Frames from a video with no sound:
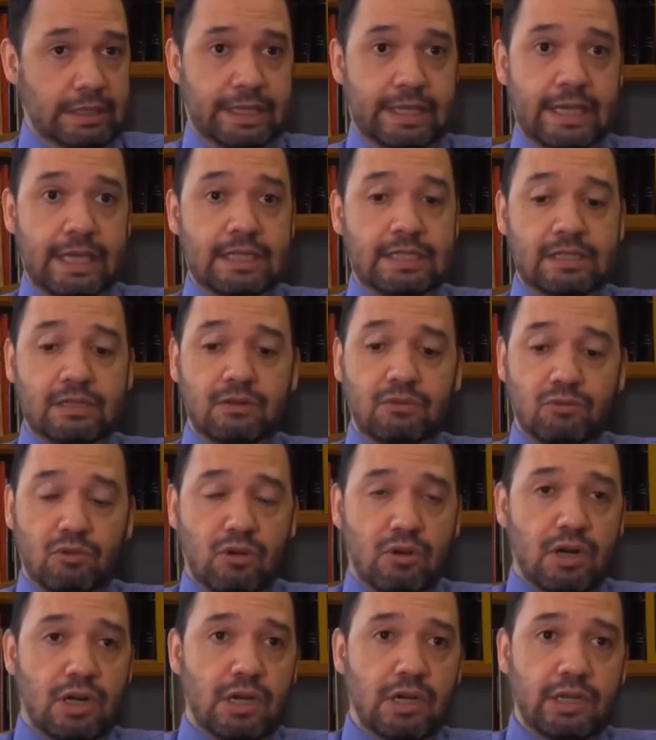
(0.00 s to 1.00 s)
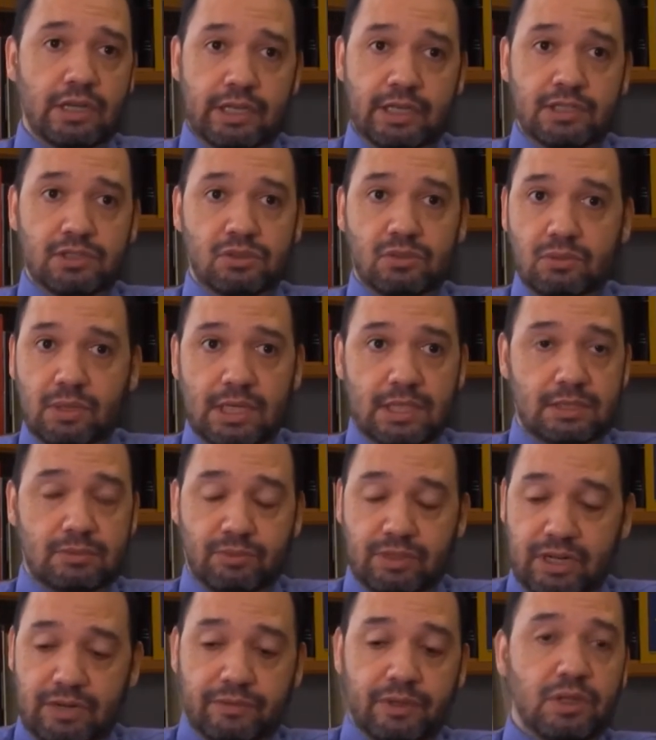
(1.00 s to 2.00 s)
Kids in Aurora, East or
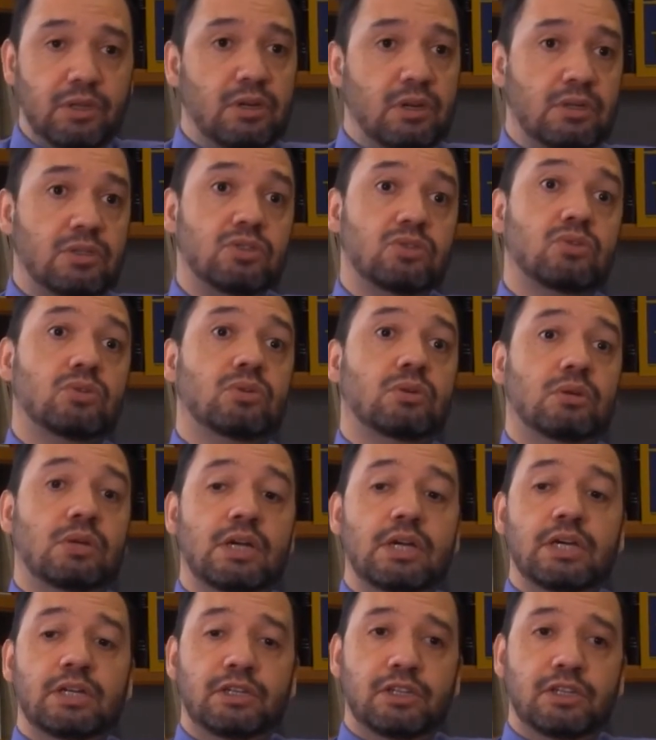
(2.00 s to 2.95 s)
West, whatever you go to school,